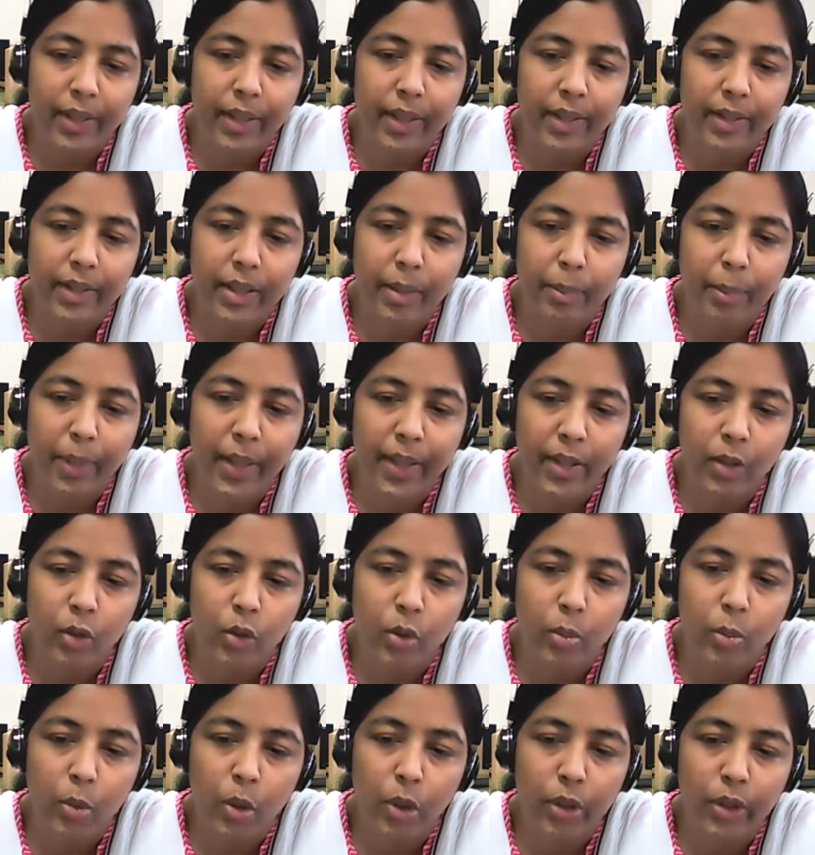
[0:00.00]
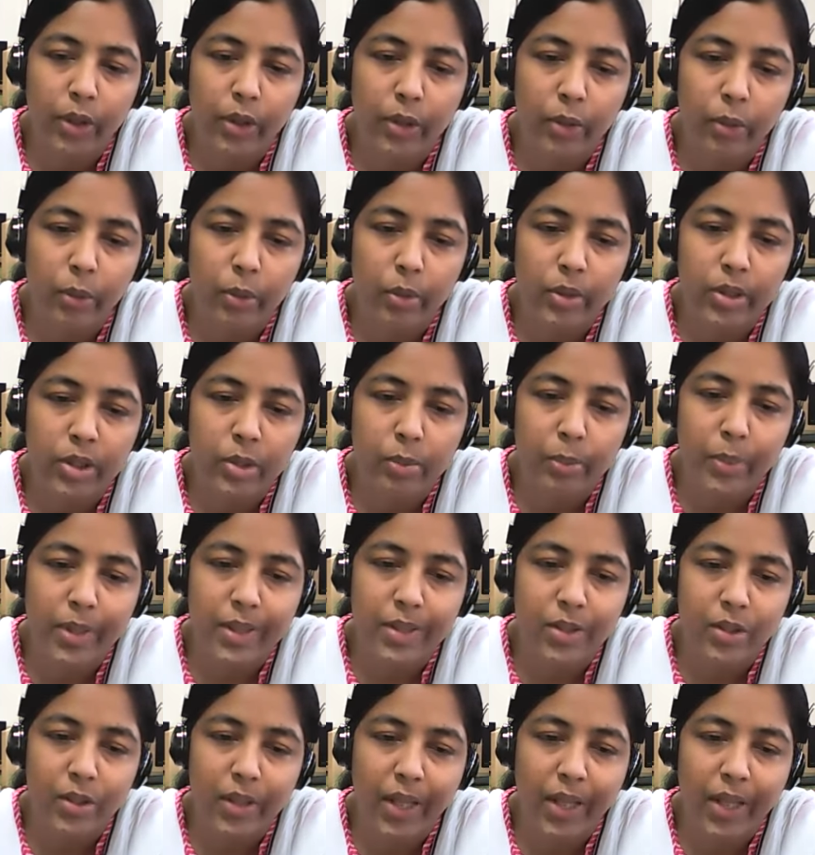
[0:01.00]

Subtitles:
and the micromolecules must